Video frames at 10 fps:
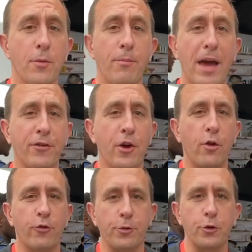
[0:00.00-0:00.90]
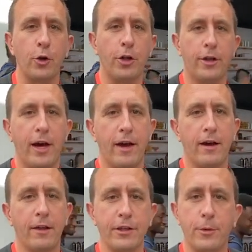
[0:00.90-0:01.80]
Matt Vokoun from Google. Uh,
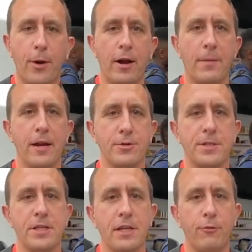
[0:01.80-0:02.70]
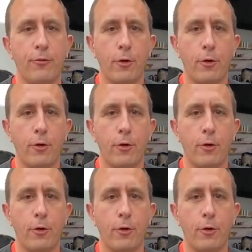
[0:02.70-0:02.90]
I lead the product management team for